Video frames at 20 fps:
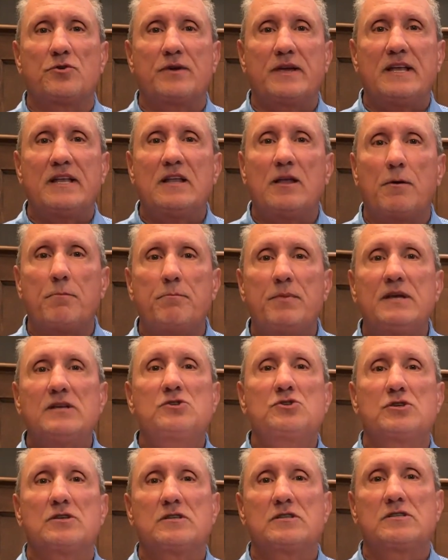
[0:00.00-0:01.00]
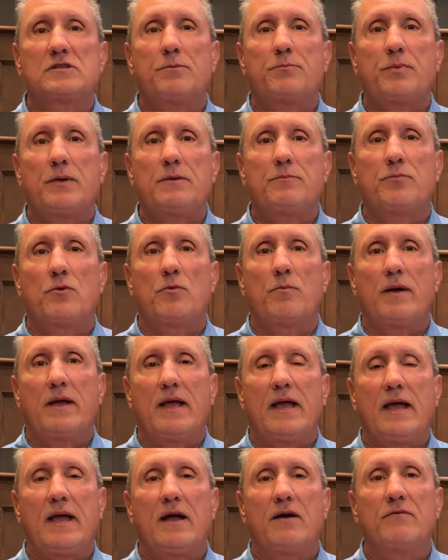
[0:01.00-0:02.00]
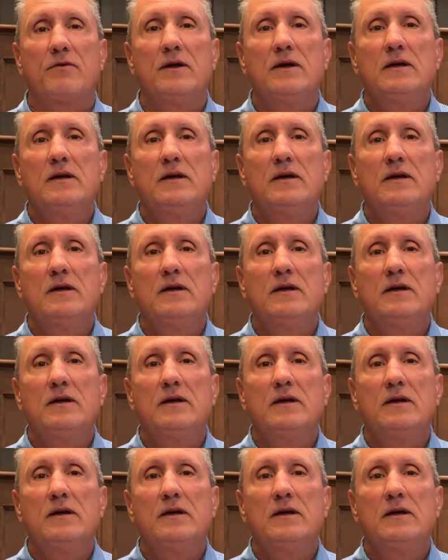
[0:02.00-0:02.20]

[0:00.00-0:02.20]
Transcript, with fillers: inhibitions that people may have